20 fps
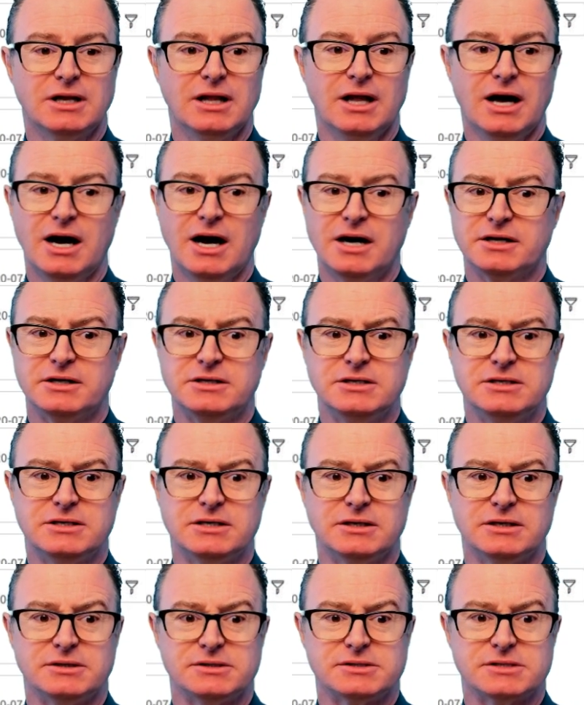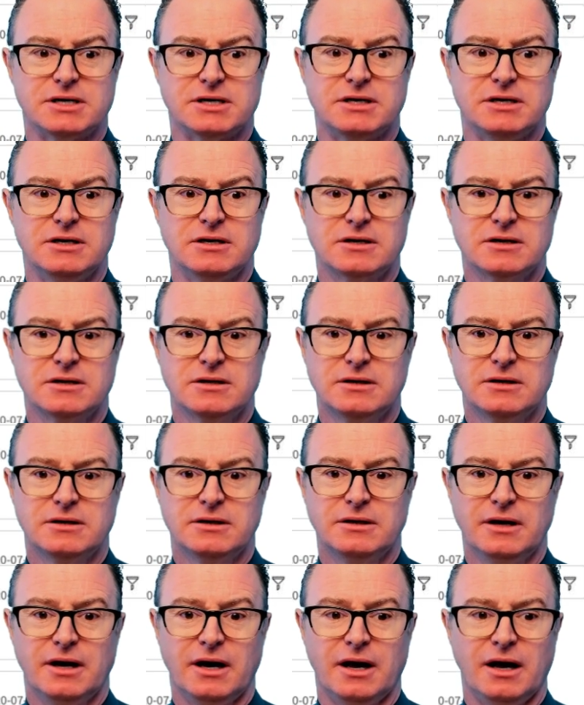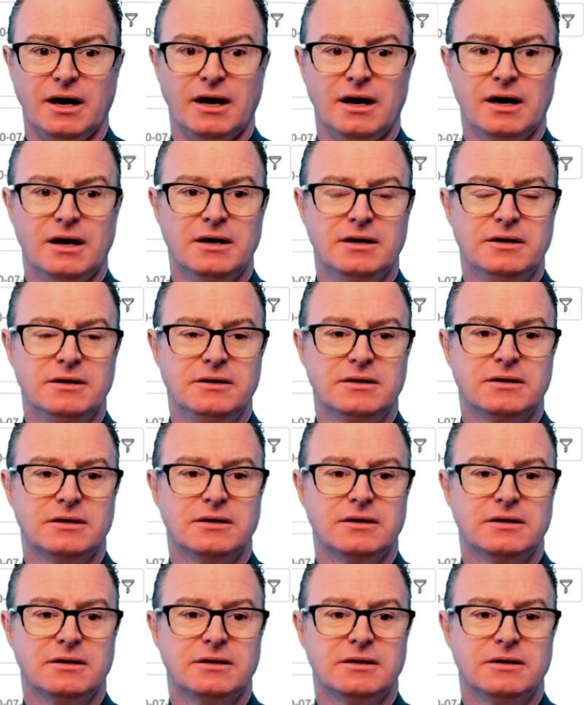lot of details in here. And